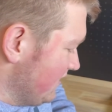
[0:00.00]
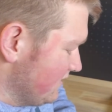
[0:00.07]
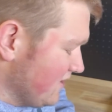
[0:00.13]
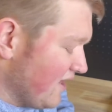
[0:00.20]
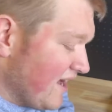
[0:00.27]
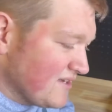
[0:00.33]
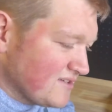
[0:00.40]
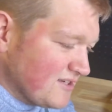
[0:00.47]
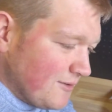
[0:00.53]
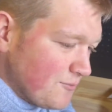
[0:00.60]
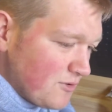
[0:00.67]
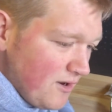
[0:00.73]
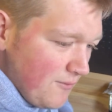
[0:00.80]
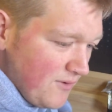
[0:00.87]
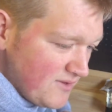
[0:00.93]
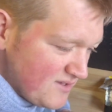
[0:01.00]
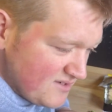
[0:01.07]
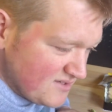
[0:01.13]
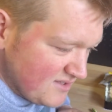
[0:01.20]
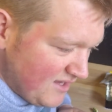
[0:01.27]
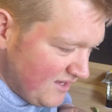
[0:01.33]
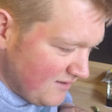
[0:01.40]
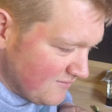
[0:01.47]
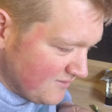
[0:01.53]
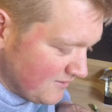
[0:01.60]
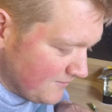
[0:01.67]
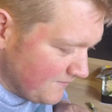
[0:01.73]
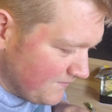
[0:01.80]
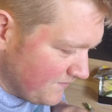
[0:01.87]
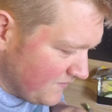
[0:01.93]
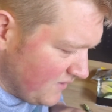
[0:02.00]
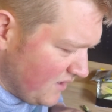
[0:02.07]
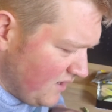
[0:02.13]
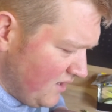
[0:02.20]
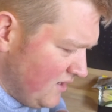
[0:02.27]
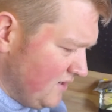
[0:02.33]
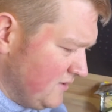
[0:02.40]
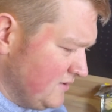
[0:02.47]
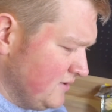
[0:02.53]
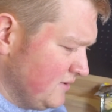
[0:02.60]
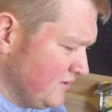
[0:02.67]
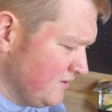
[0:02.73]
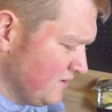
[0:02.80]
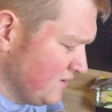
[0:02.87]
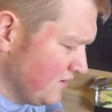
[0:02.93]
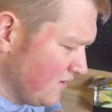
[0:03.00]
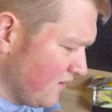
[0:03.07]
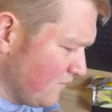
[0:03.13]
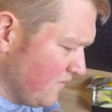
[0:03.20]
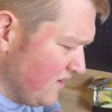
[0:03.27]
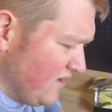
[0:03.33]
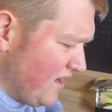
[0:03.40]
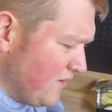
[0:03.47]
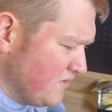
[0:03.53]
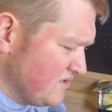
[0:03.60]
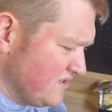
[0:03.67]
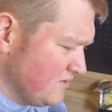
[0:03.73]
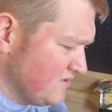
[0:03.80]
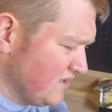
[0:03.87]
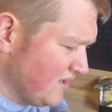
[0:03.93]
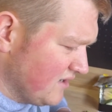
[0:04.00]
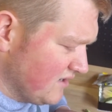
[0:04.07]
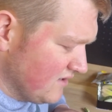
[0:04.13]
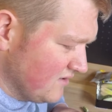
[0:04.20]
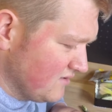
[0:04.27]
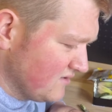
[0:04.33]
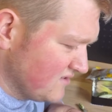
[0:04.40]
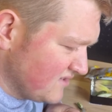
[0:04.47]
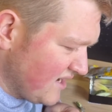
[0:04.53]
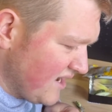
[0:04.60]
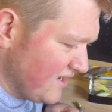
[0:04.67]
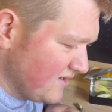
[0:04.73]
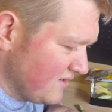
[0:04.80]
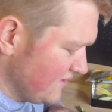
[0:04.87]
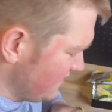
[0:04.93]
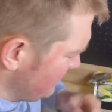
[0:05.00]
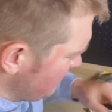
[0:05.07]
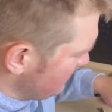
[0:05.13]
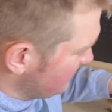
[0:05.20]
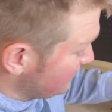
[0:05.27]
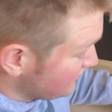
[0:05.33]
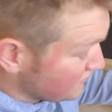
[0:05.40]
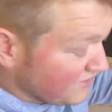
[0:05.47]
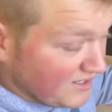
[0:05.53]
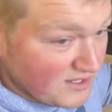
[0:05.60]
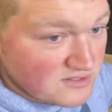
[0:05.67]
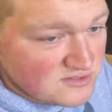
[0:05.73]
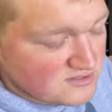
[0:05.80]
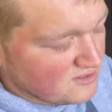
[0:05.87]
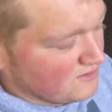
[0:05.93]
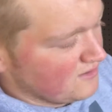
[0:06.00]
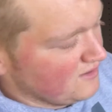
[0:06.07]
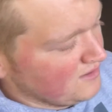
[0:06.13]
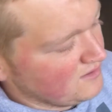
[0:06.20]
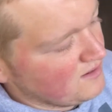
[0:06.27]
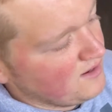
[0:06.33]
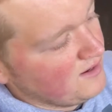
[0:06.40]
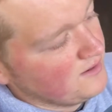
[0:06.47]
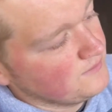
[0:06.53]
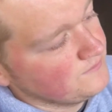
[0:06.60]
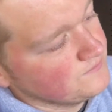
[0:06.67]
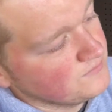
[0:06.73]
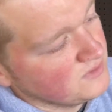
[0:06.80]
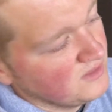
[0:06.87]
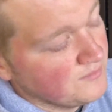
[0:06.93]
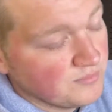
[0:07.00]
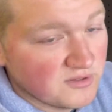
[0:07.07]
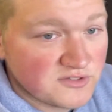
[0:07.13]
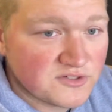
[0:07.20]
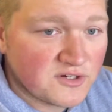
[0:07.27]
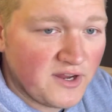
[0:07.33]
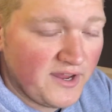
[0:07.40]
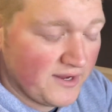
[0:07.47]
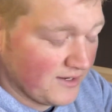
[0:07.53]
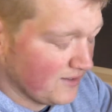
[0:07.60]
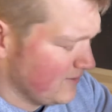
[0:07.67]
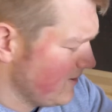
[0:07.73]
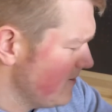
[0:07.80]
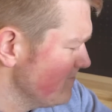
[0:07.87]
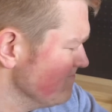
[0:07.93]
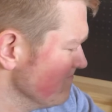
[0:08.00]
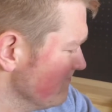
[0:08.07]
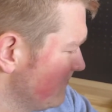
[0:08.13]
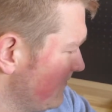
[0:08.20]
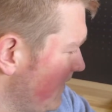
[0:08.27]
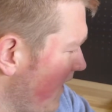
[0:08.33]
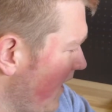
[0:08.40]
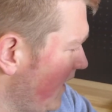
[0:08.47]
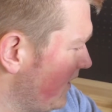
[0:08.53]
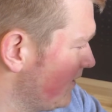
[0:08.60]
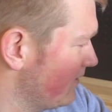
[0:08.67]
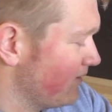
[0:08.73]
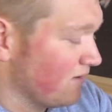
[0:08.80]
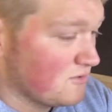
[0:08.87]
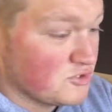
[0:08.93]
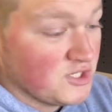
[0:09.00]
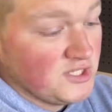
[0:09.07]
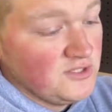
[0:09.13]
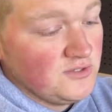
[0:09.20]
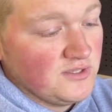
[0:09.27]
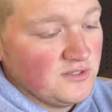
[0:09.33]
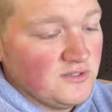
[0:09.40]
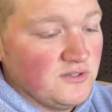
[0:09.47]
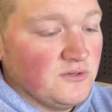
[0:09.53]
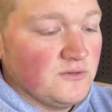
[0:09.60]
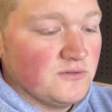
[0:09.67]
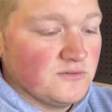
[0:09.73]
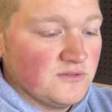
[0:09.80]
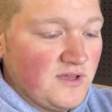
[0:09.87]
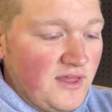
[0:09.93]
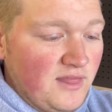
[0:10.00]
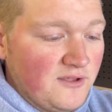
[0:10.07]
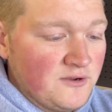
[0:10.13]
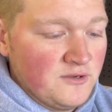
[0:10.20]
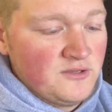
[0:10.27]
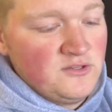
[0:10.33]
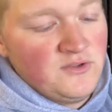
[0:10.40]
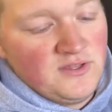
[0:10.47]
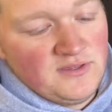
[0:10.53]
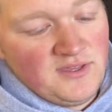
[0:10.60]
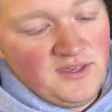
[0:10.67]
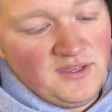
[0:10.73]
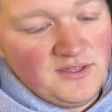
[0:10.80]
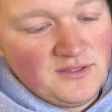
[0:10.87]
last summer I went to Slave and I was using a 3-inch lipless crank. And a trick you can do, I learned, you can take